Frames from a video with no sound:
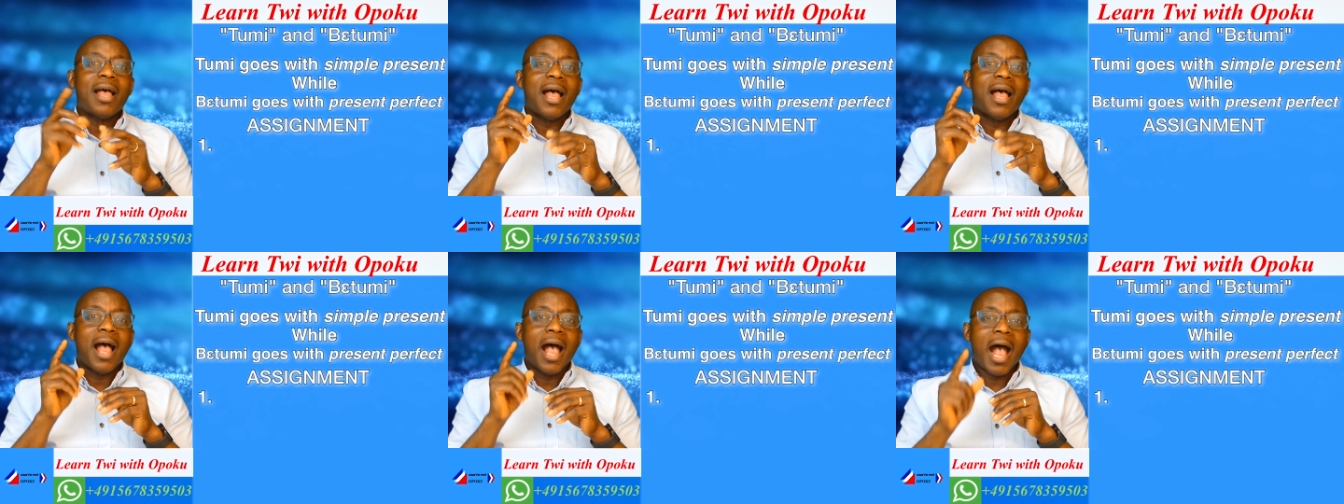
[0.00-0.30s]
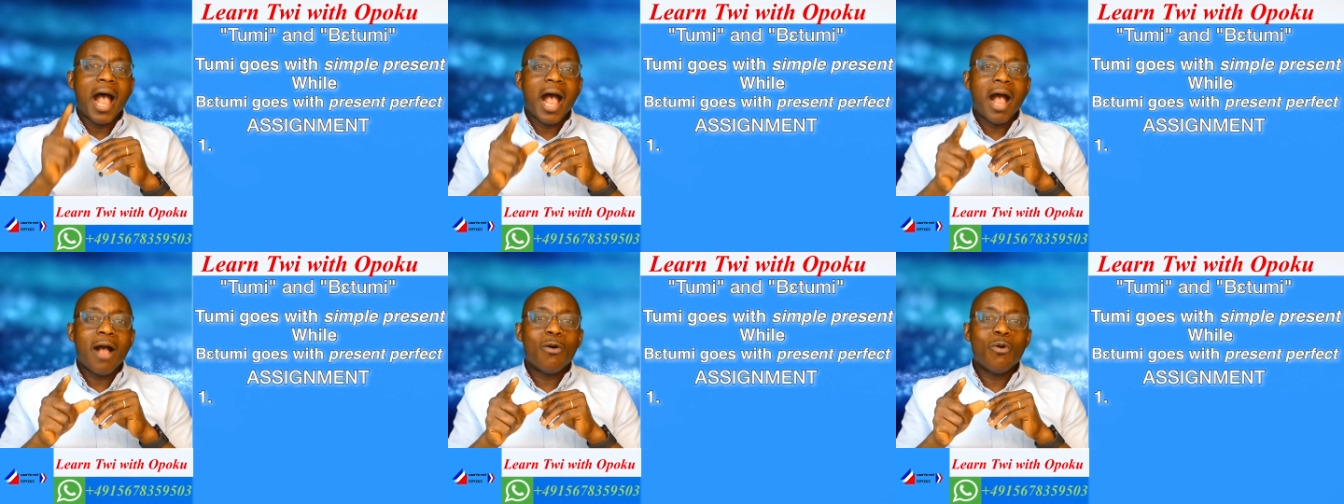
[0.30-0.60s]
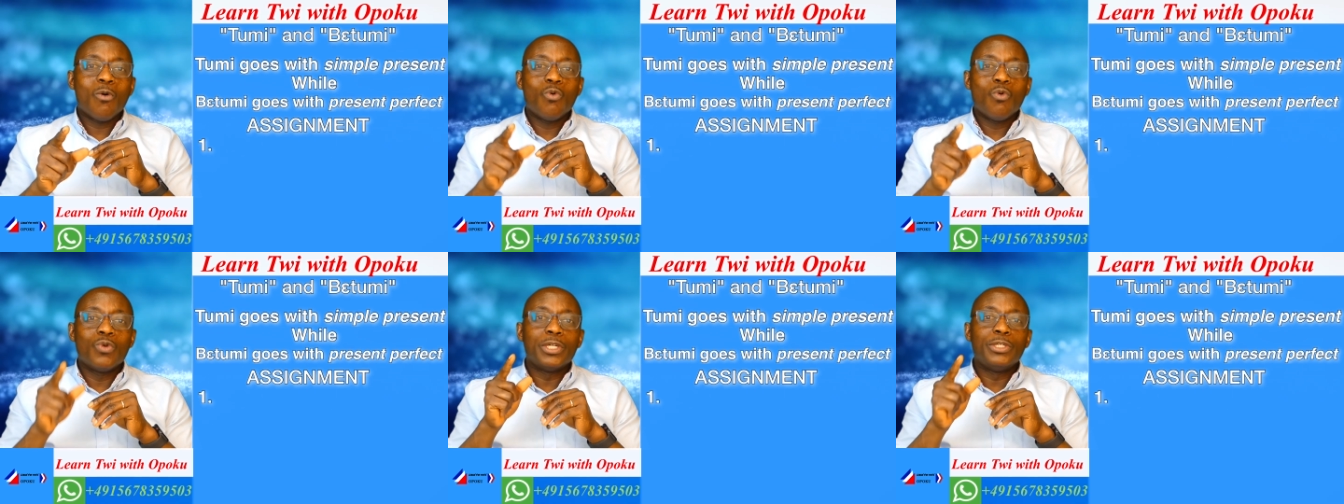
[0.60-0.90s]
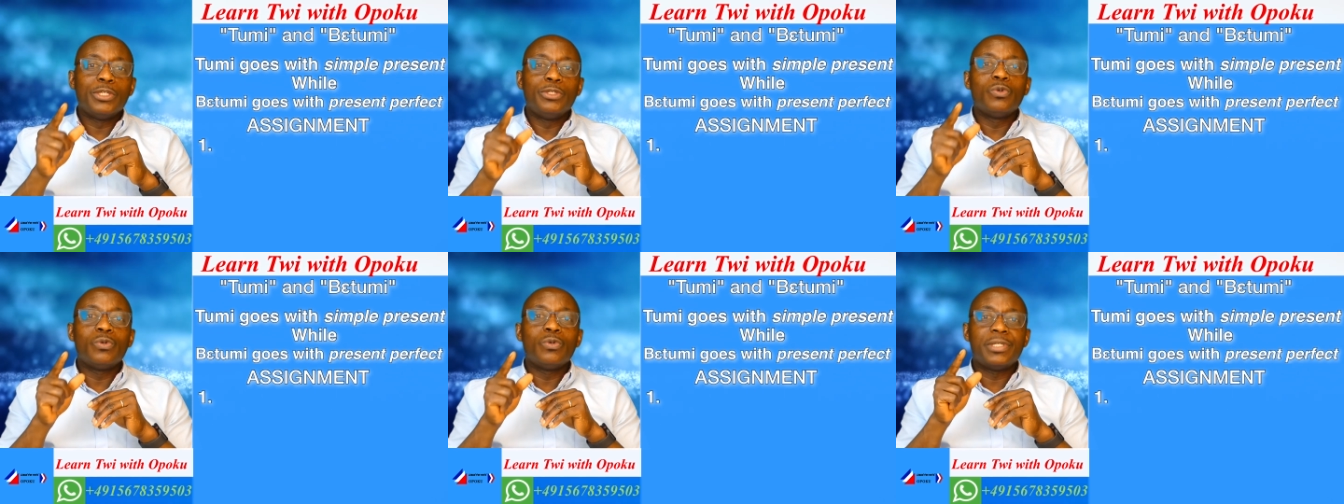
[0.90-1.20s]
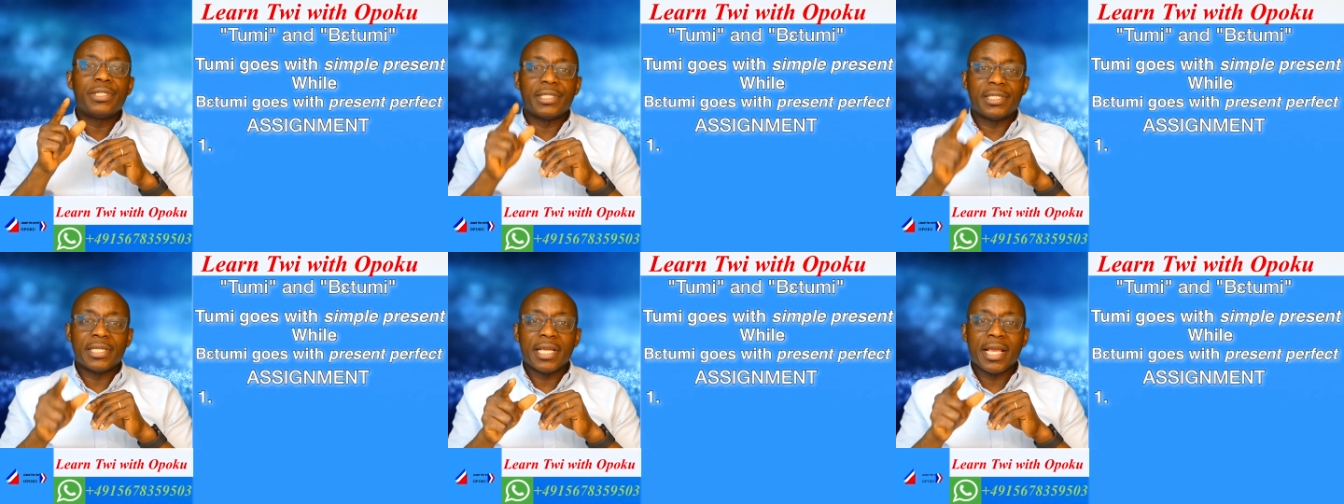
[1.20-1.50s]
How would you
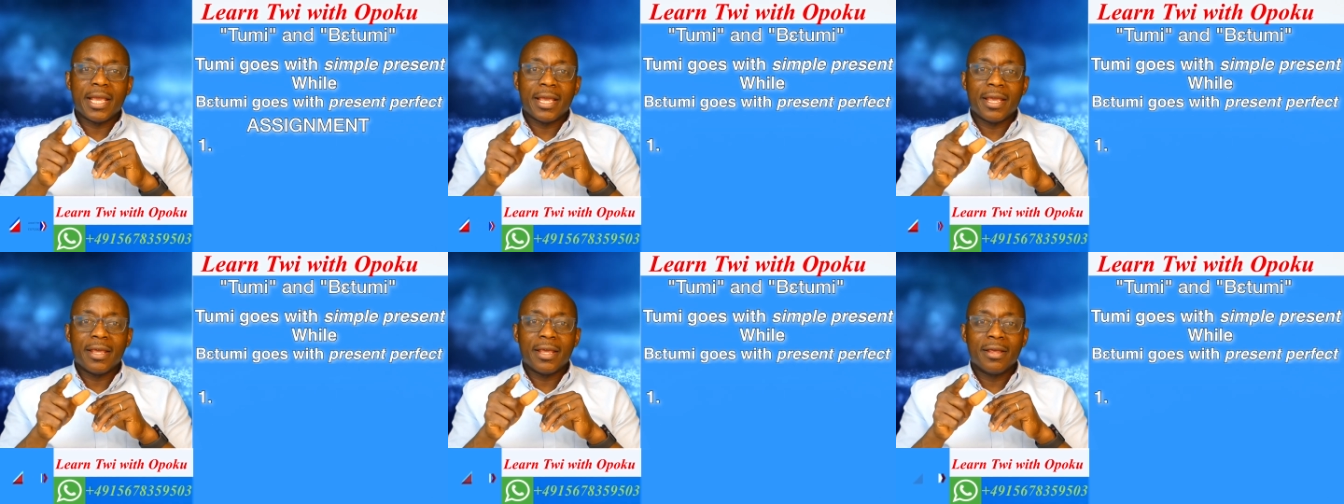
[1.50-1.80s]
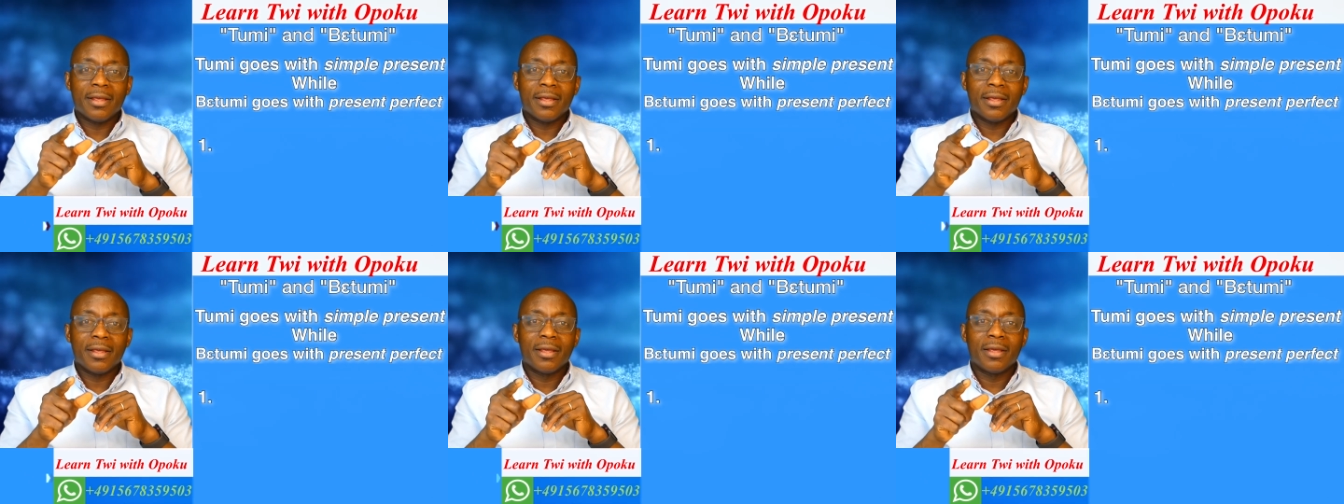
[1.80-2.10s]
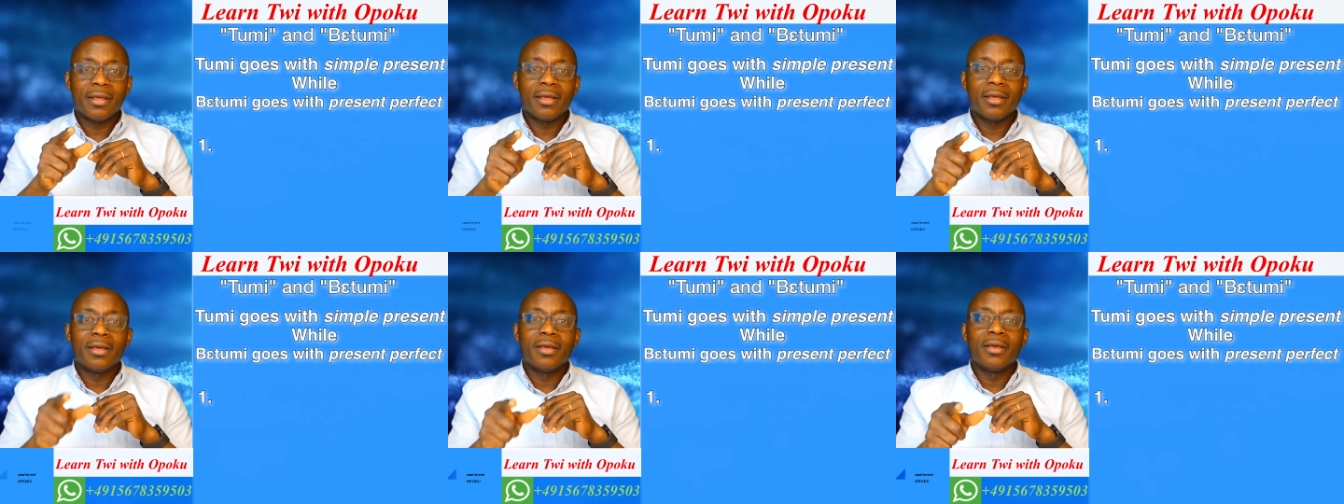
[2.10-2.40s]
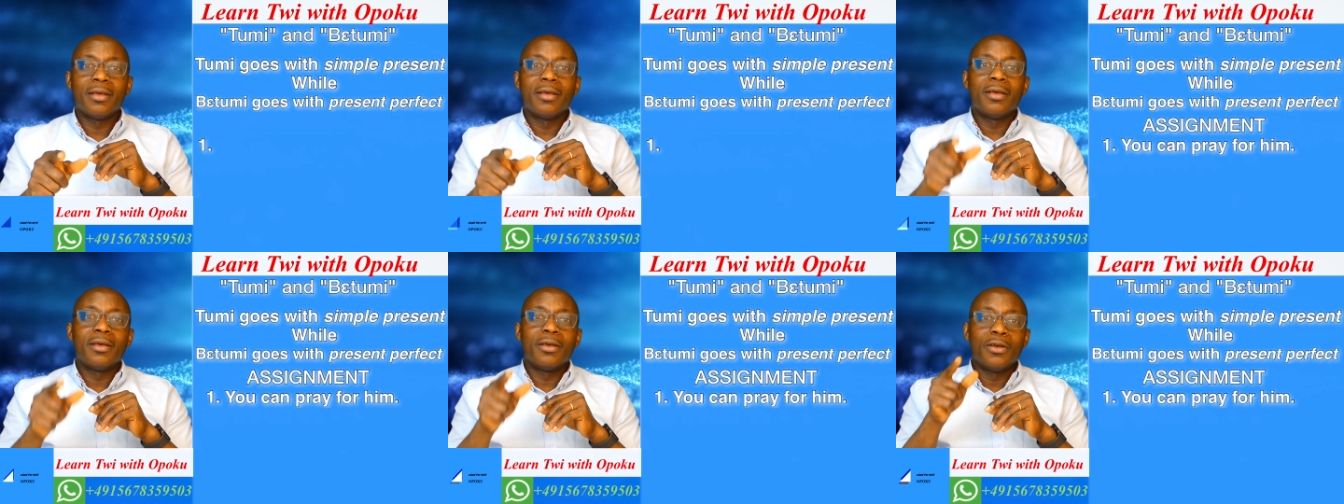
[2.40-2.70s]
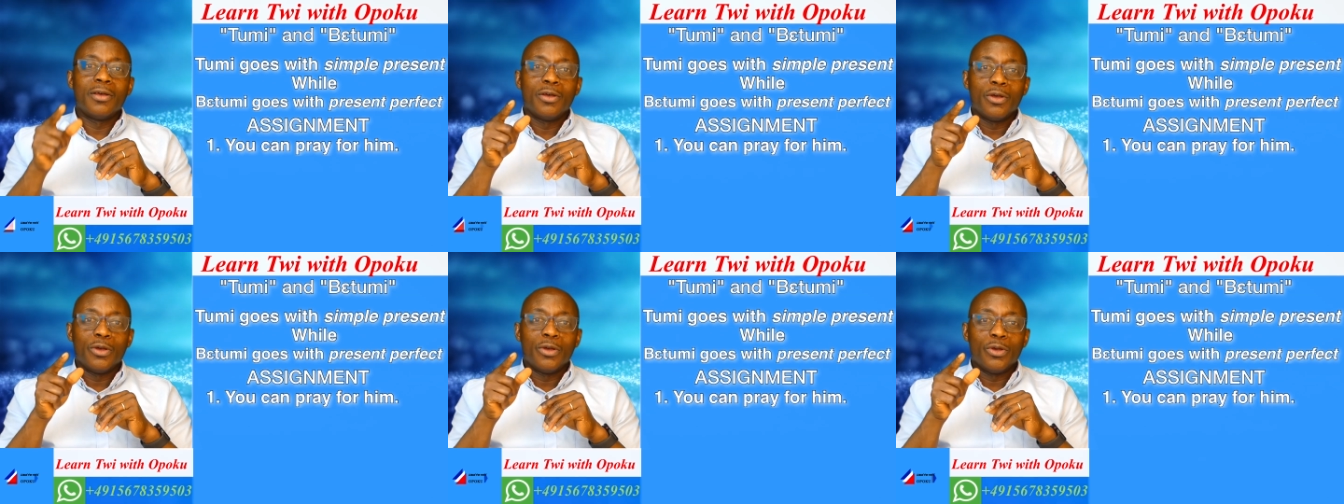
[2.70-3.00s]
say
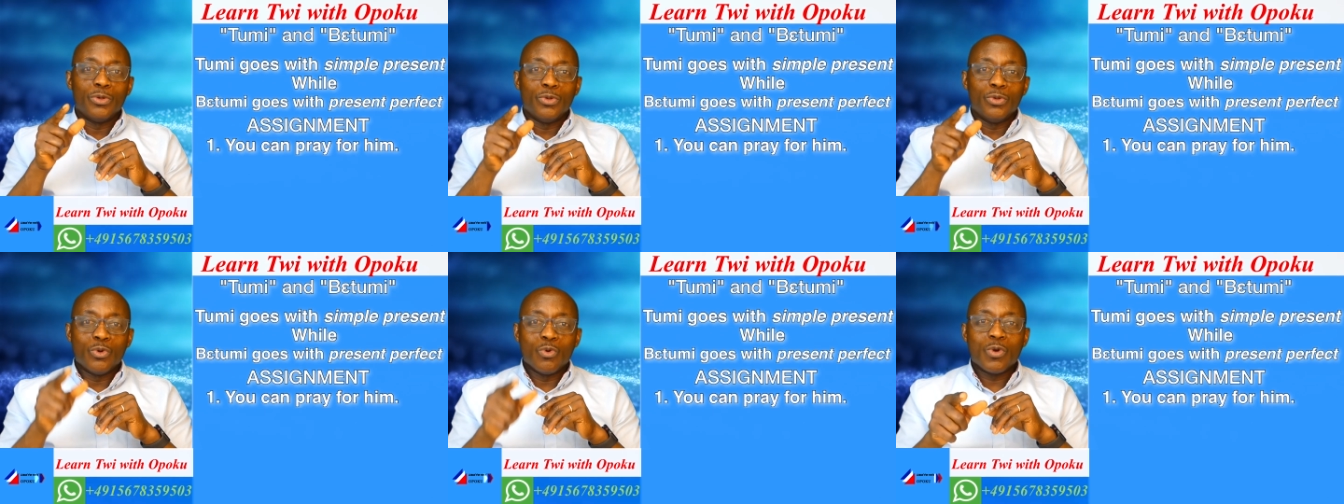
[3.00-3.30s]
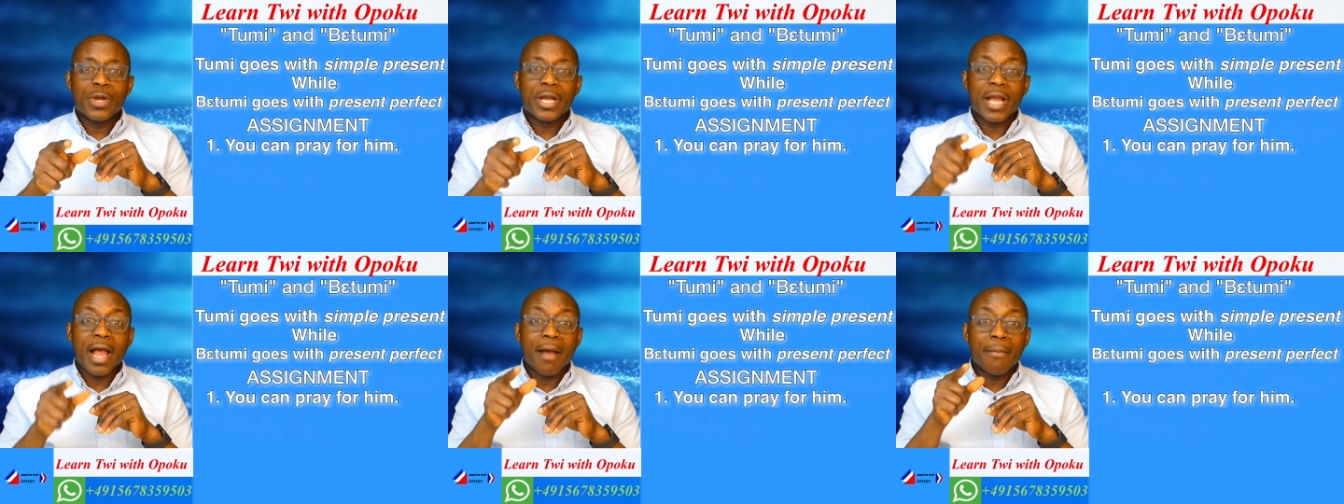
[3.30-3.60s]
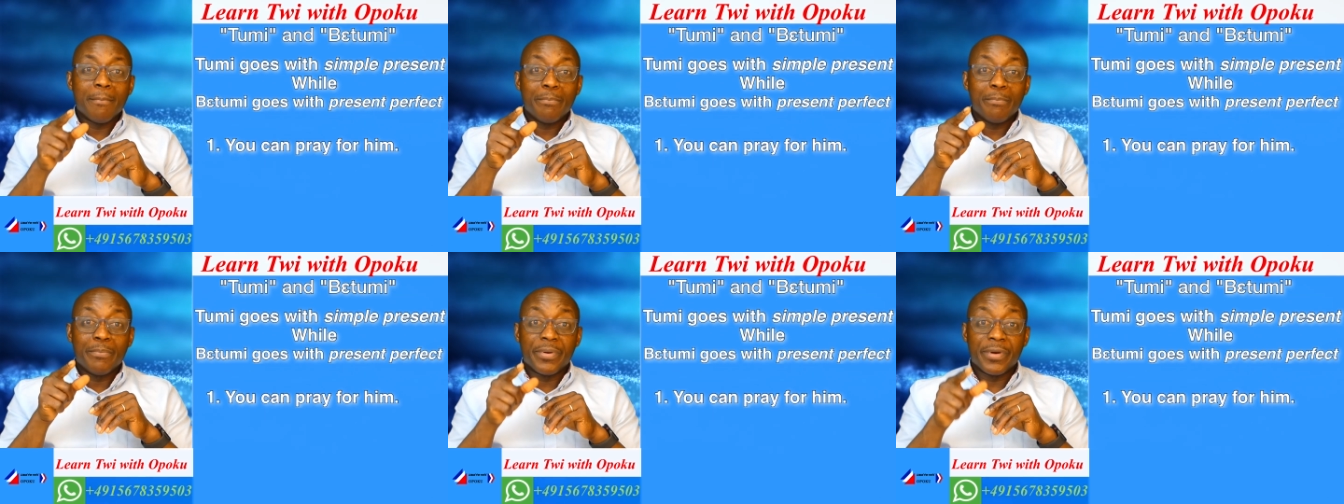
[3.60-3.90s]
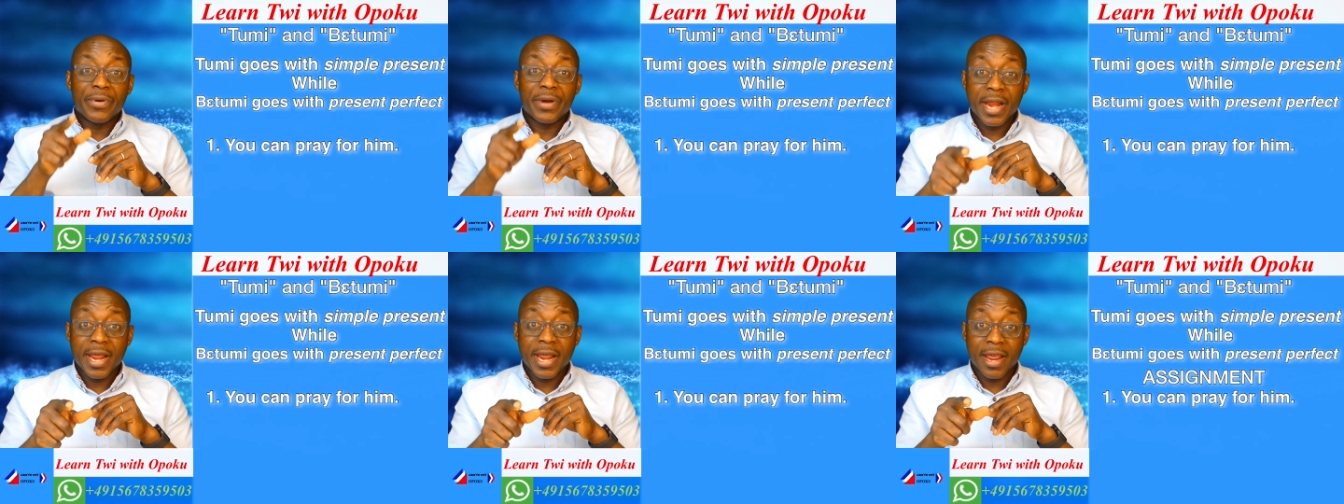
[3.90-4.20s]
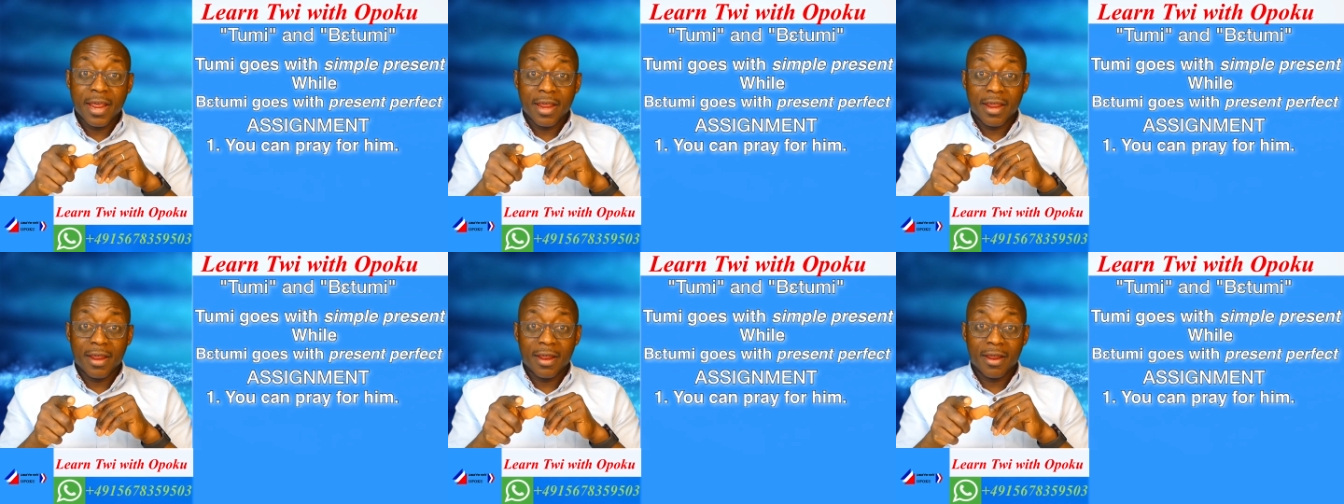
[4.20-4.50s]
you can
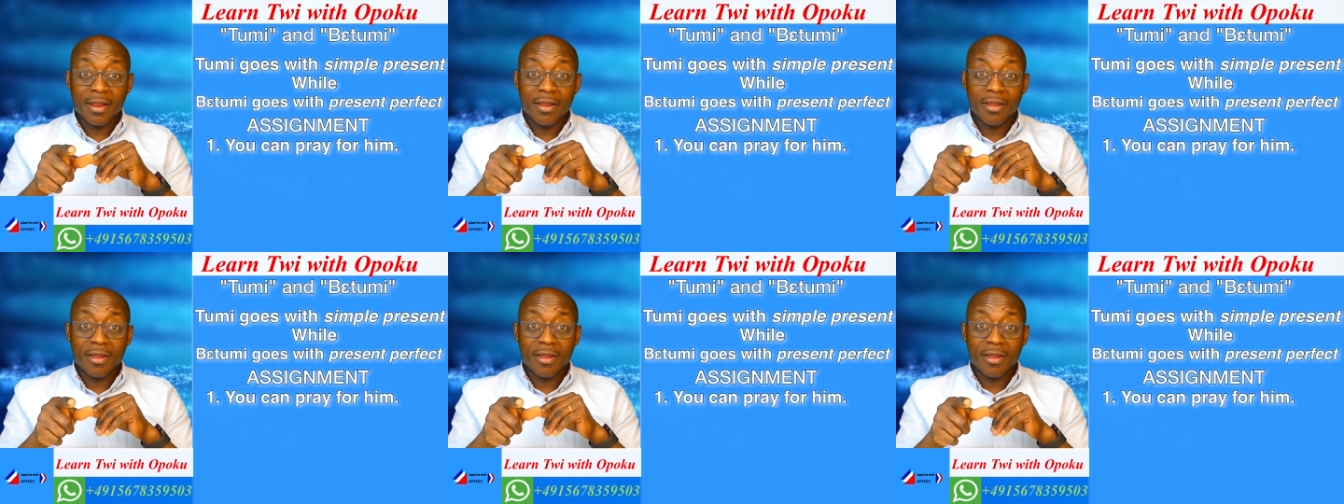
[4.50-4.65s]
pray